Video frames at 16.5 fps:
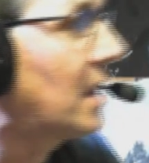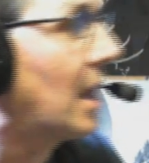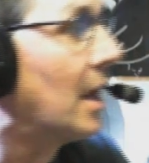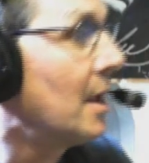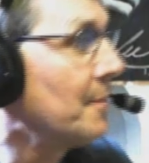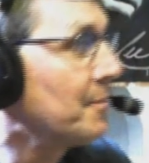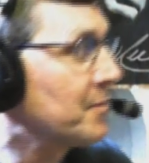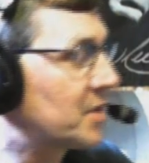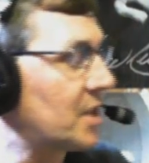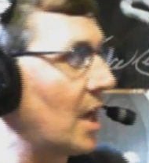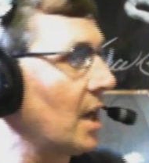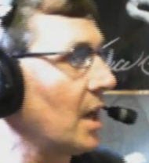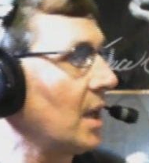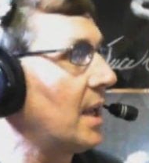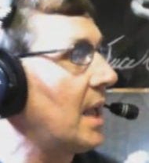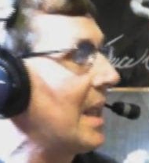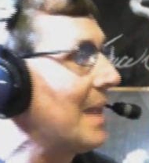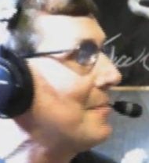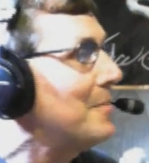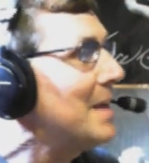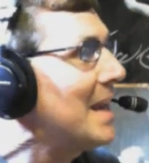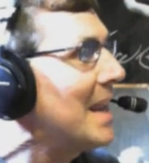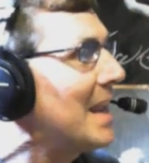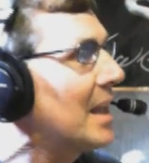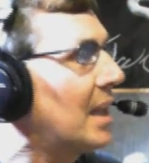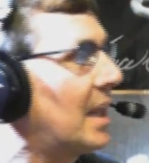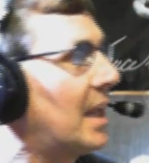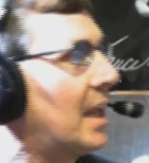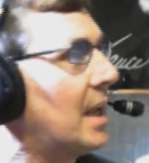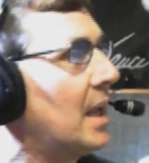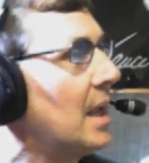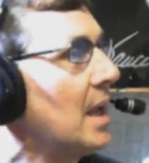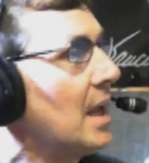thing. Suddenly, him kneeling
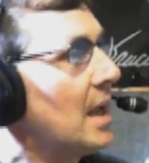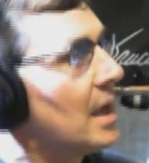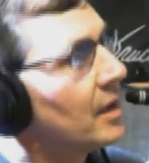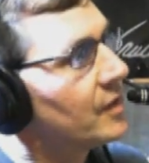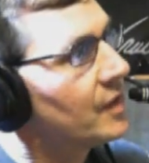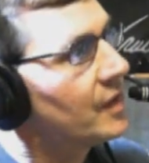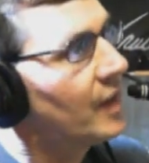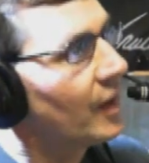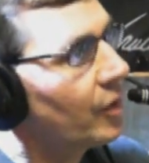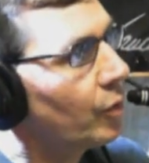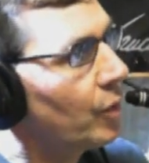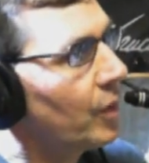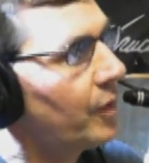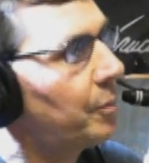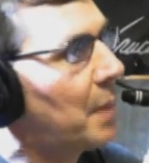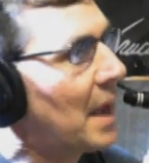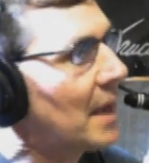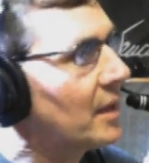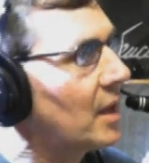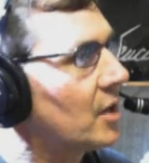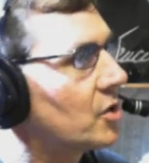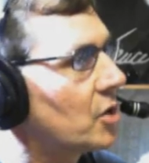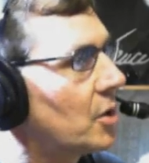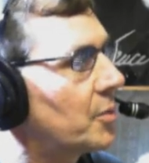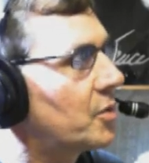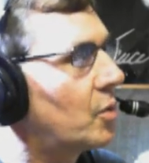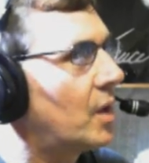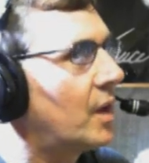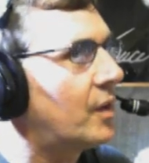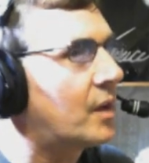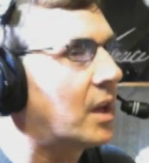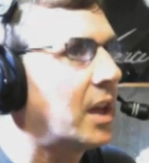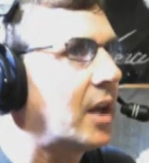is disrespecting troops when
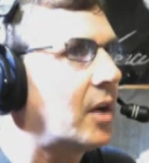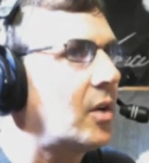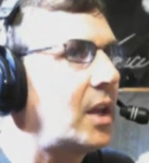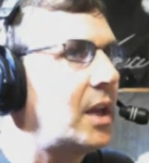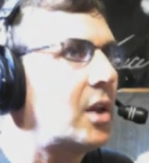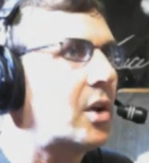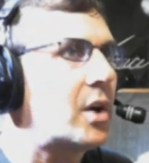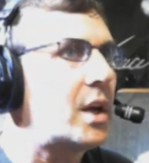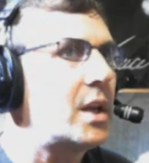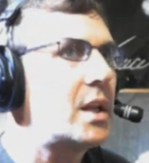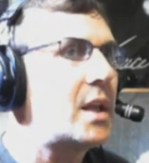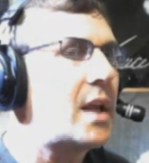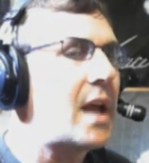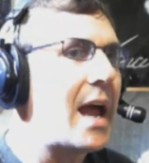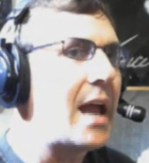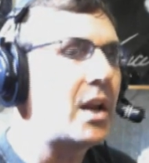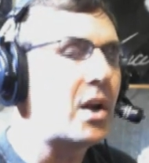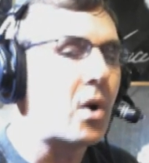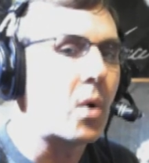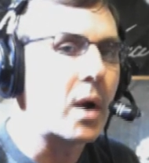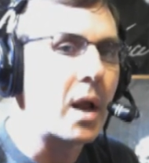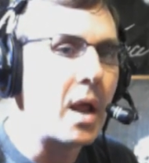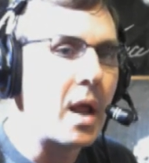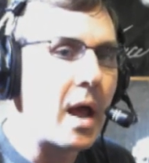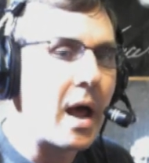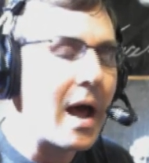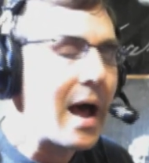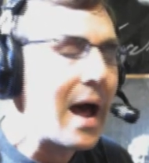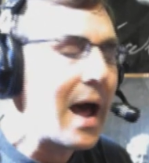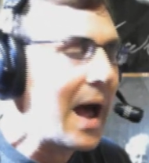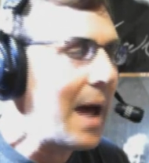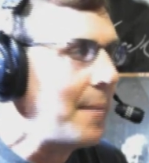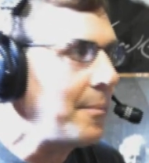he's clearly looking in the eye and going,
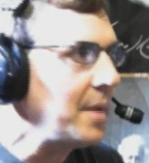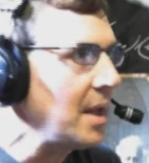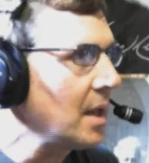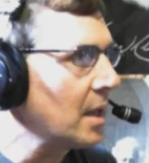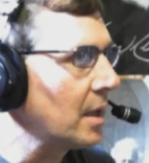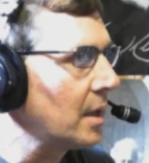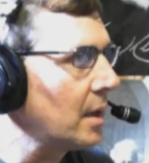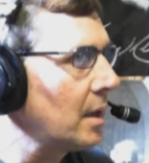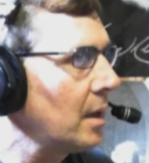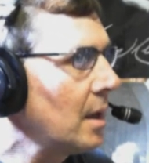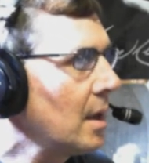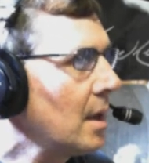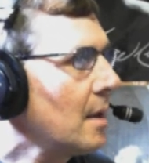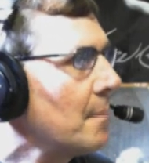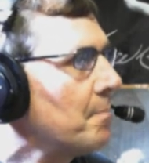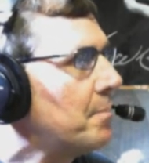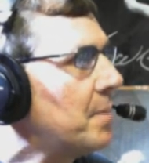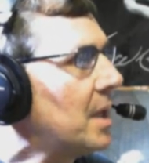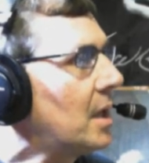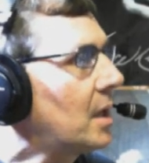I'm kneeling because